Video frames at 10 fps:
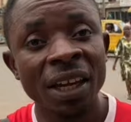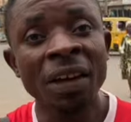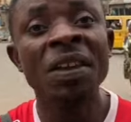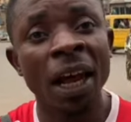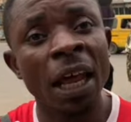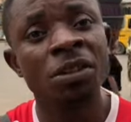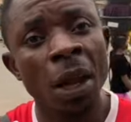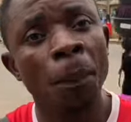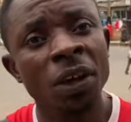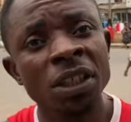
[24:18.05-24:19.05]
If they allow
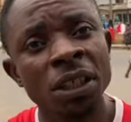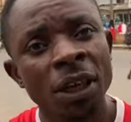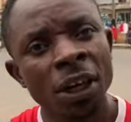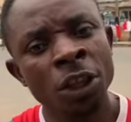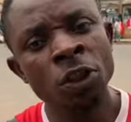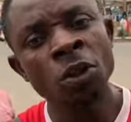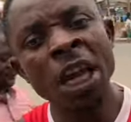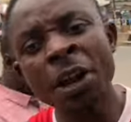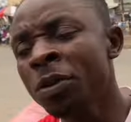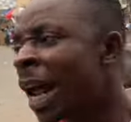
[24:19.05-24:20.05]
state policy, it's to
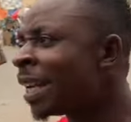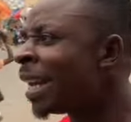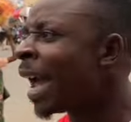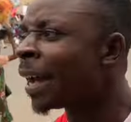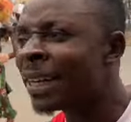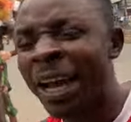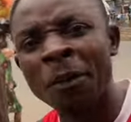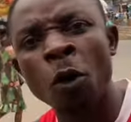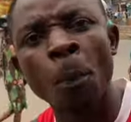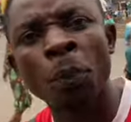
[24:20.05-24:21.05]
tell you that they
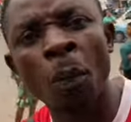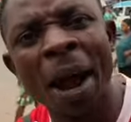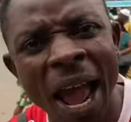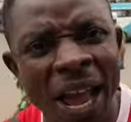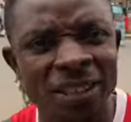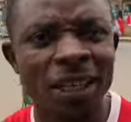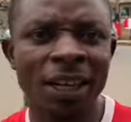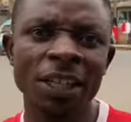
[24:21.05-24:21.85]
have compromised